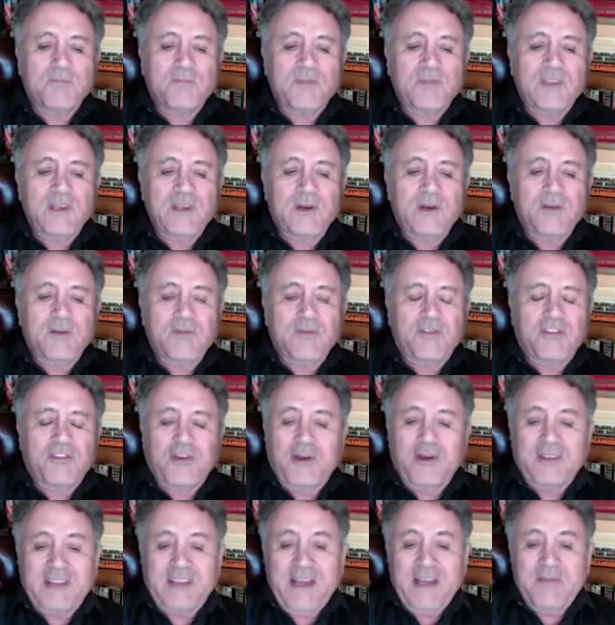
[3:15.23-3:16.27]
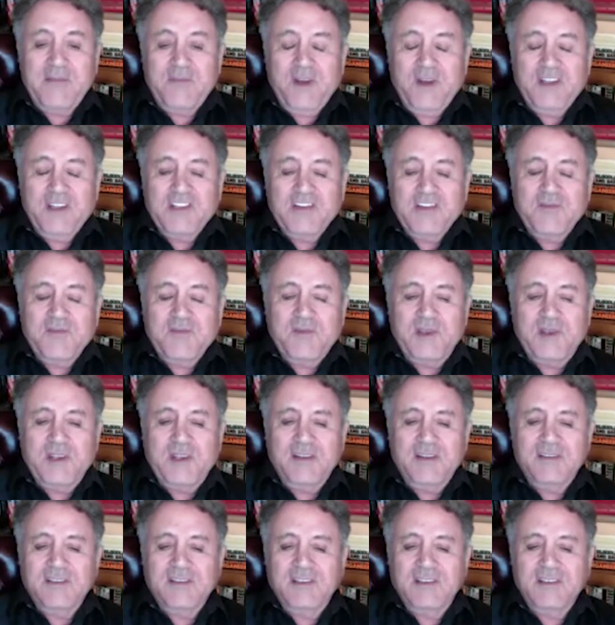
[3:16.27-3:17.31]
you know, thought that much of me
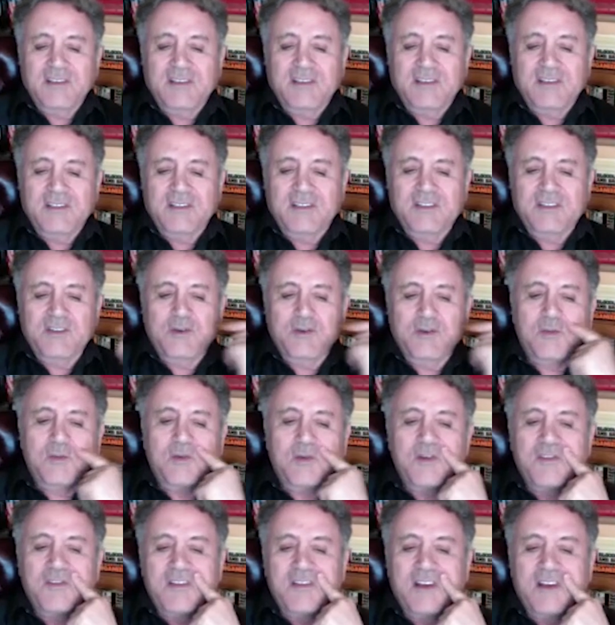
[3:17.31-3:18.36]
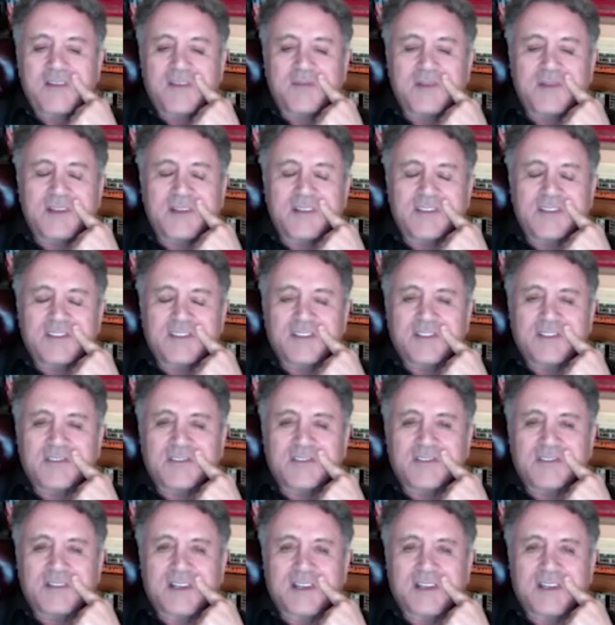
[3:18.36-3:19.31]
to to do a movie of me. So it's kind